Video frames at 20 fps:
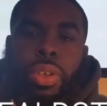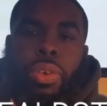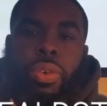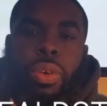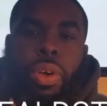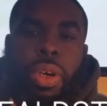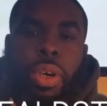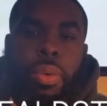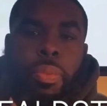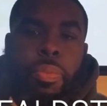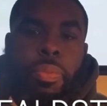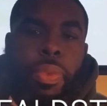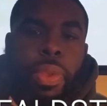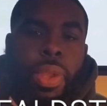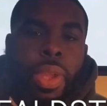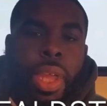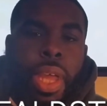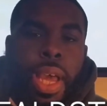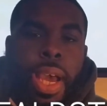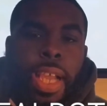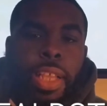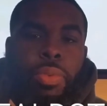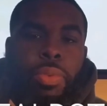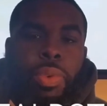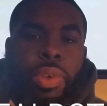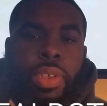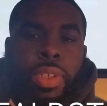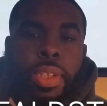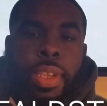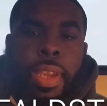So, I
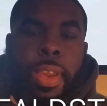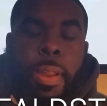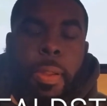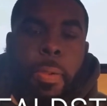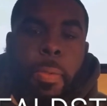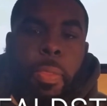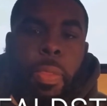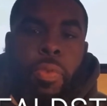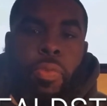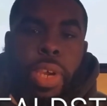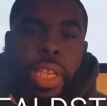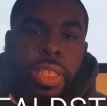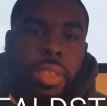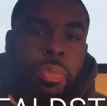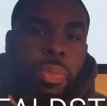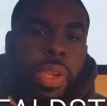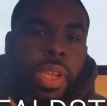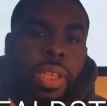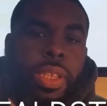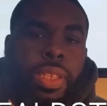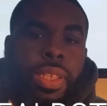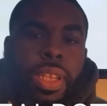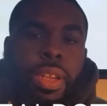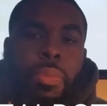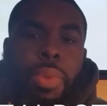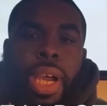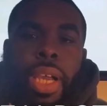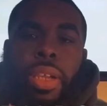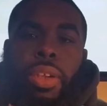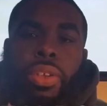just want to say rest in peace and
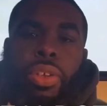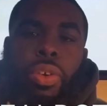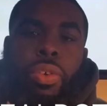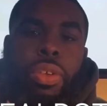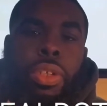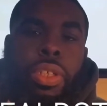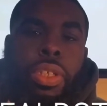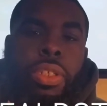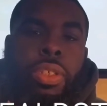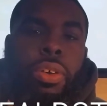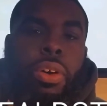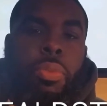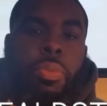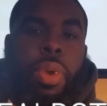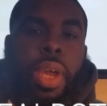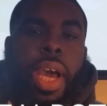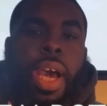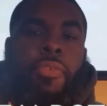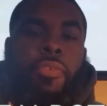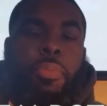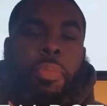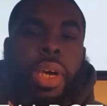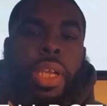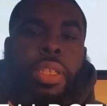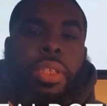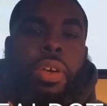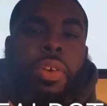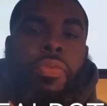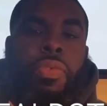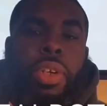send my condolences on behalf of
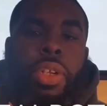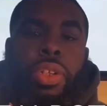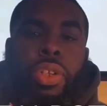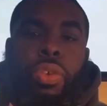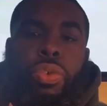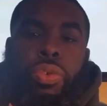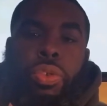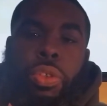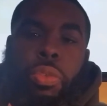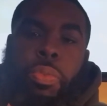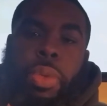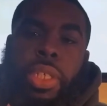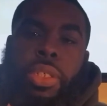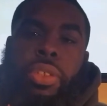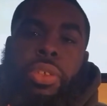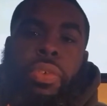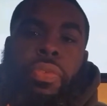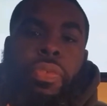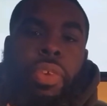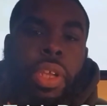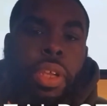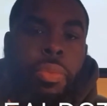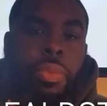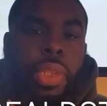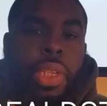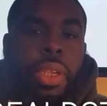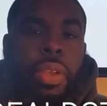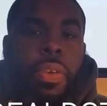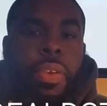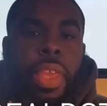myself and the Don't Shoot the Messenger
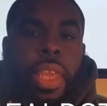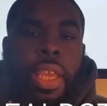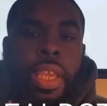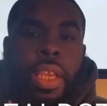family.